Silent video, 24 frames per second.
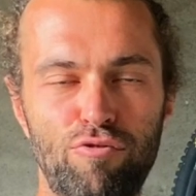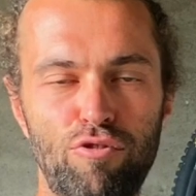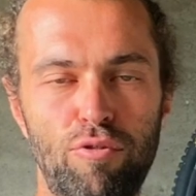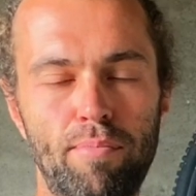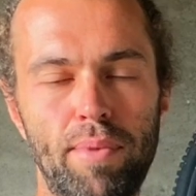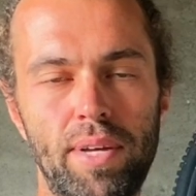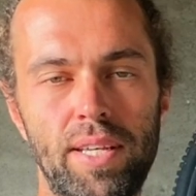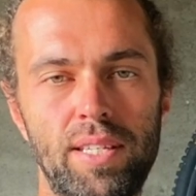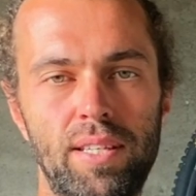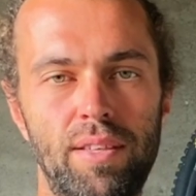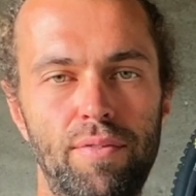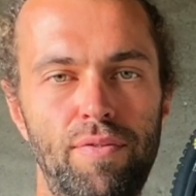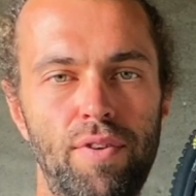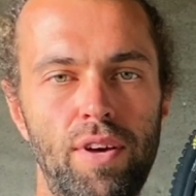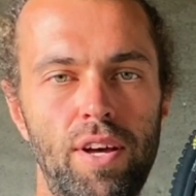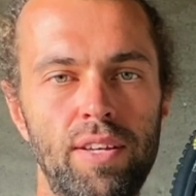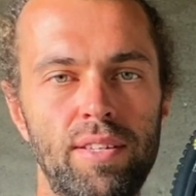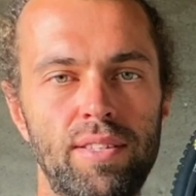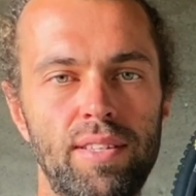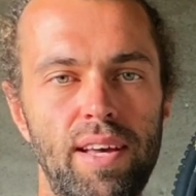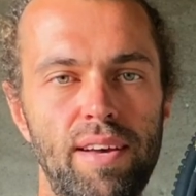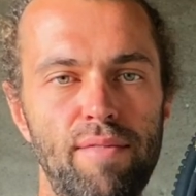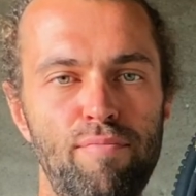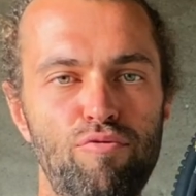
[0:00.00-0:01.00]
I missed the
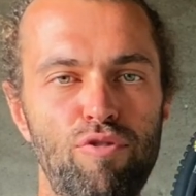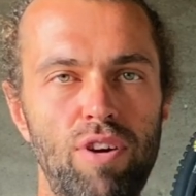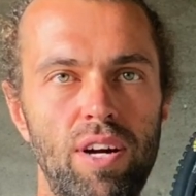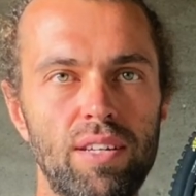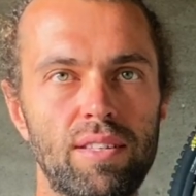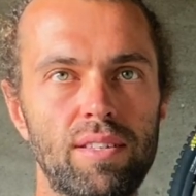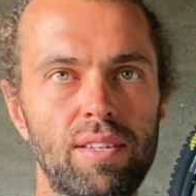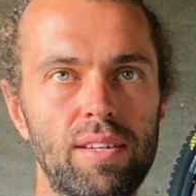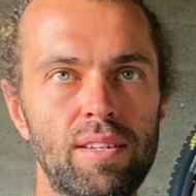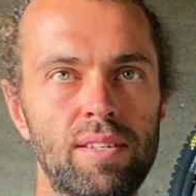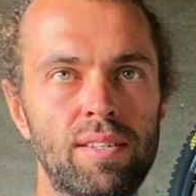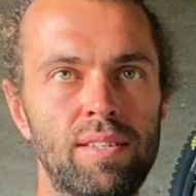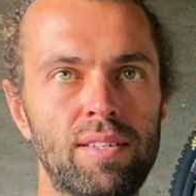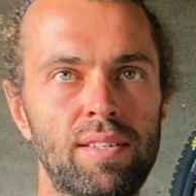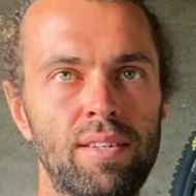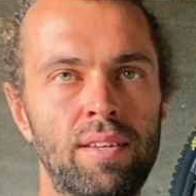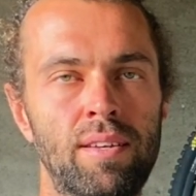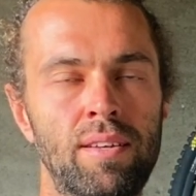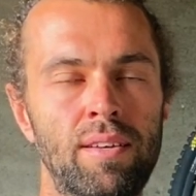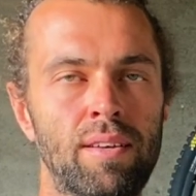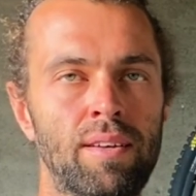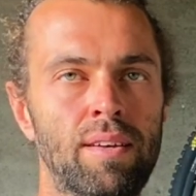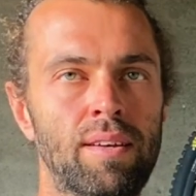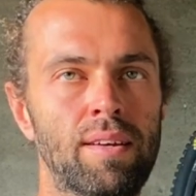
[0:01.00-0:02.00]
first day of practice,
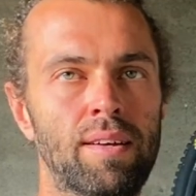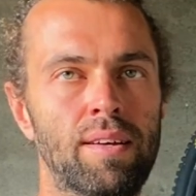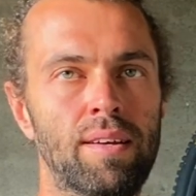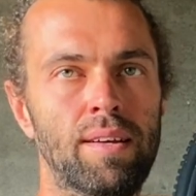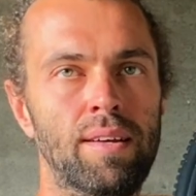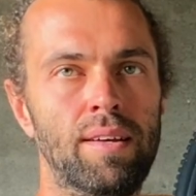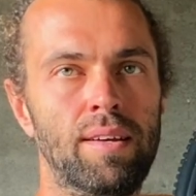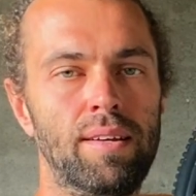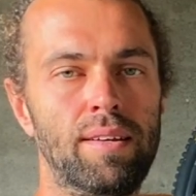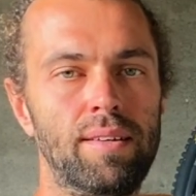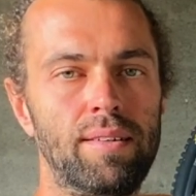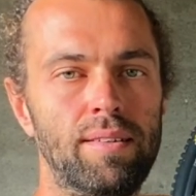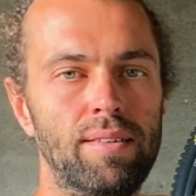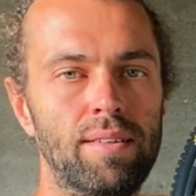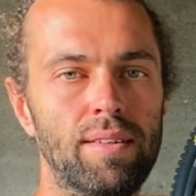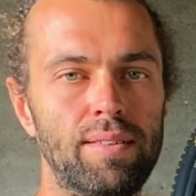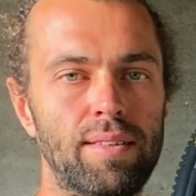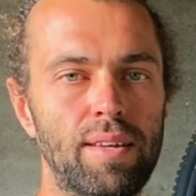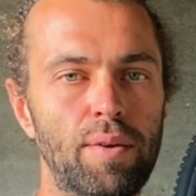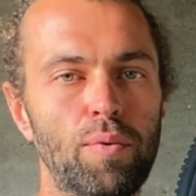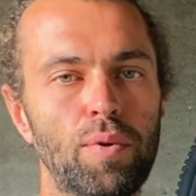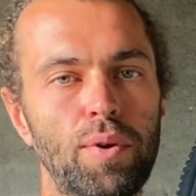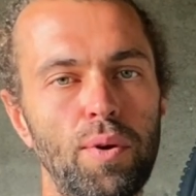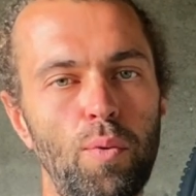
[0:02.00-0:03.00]
I
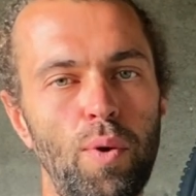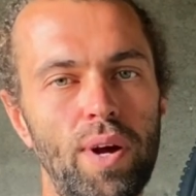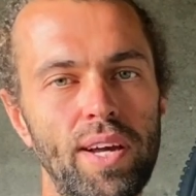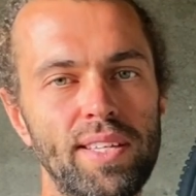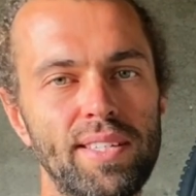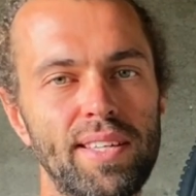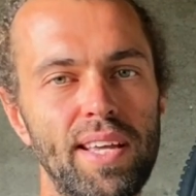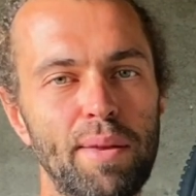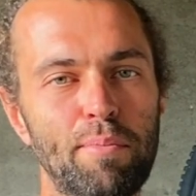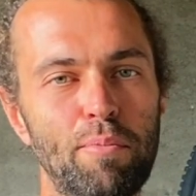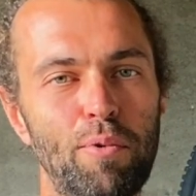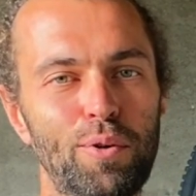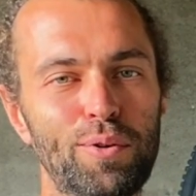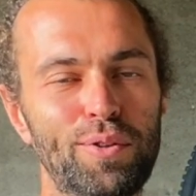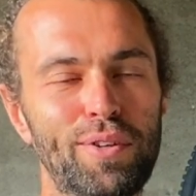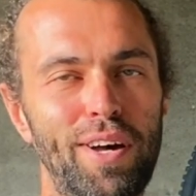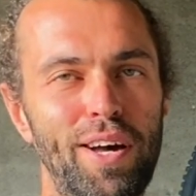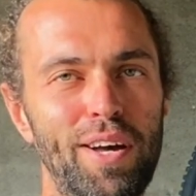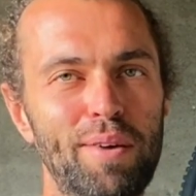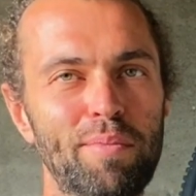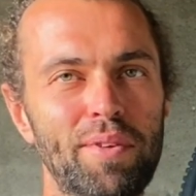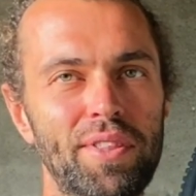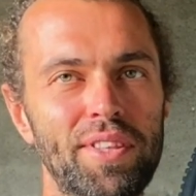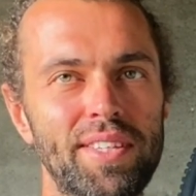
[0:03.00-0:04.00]
didn't want to waste any more
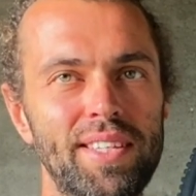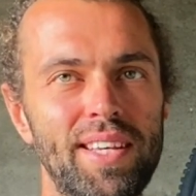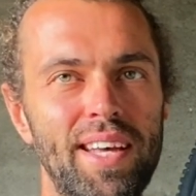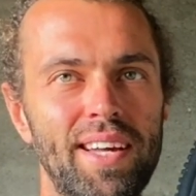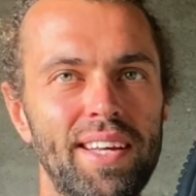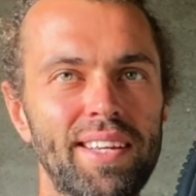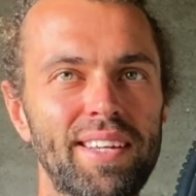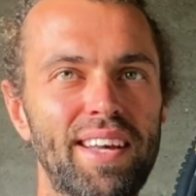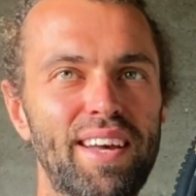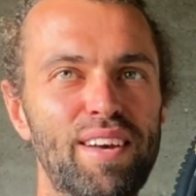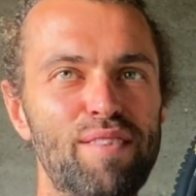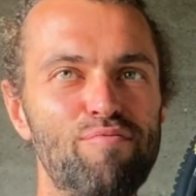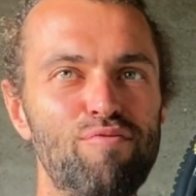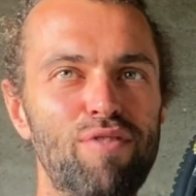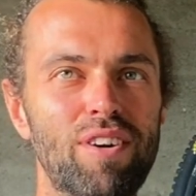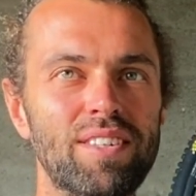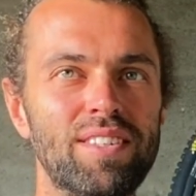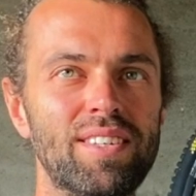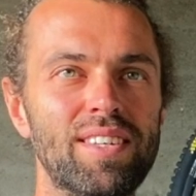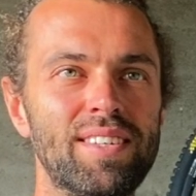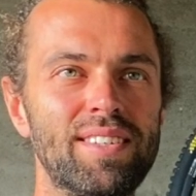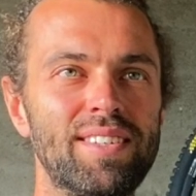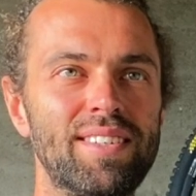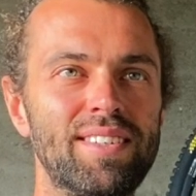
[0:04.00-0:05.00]
time on the second day of
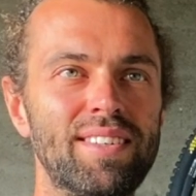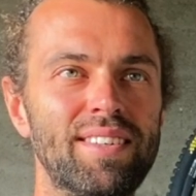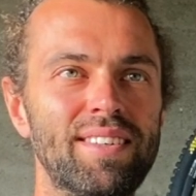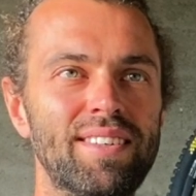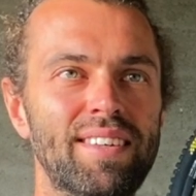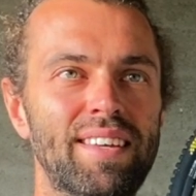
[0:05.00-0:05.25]
practice,